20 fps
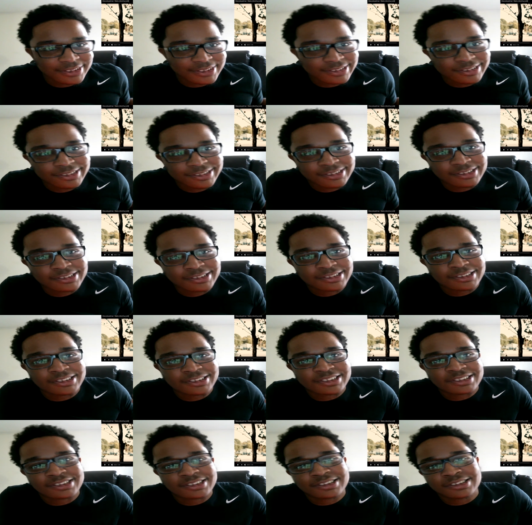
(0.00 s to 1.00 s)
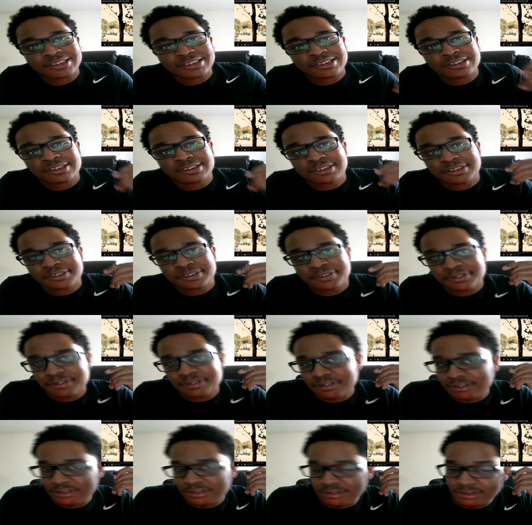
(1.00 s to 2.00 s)

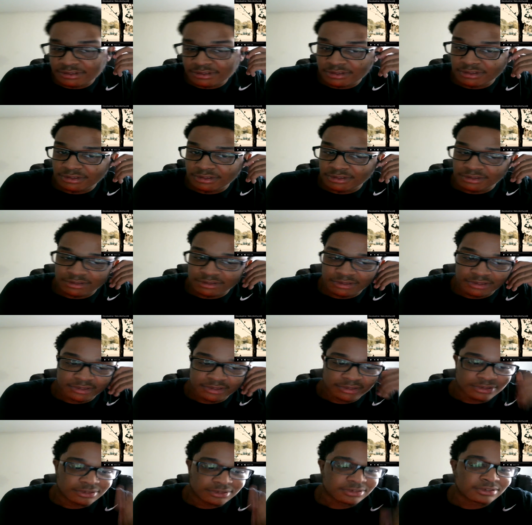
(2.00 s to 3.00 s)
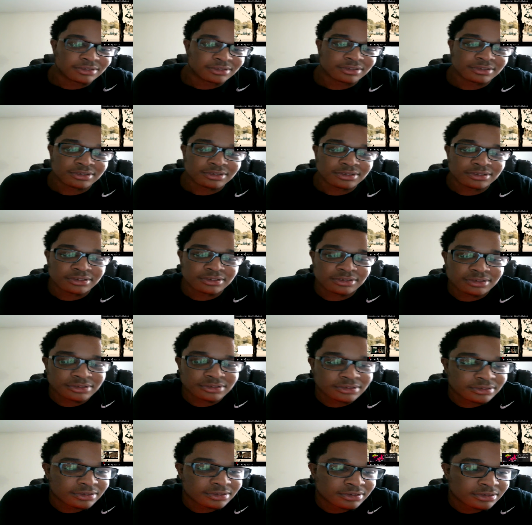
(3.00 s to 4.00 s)

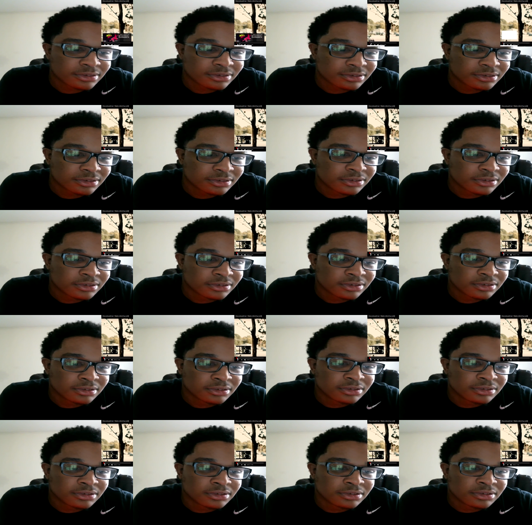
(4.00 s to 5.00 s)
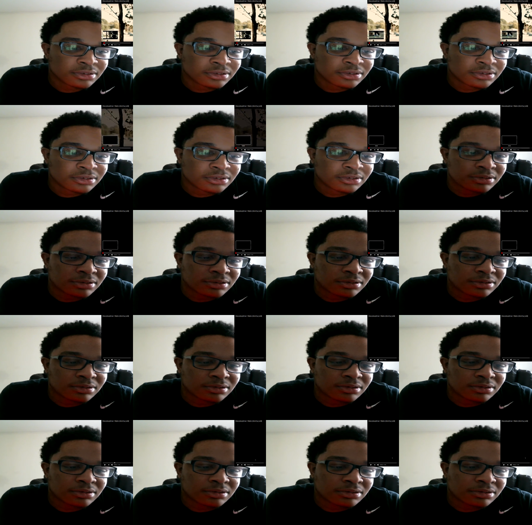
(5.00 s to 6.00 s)

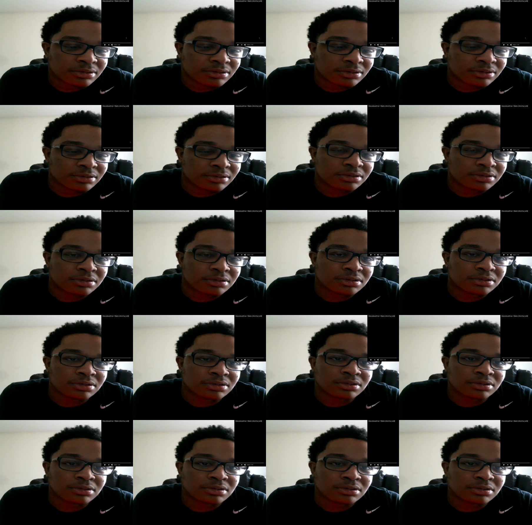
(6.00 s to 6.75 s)
(silence)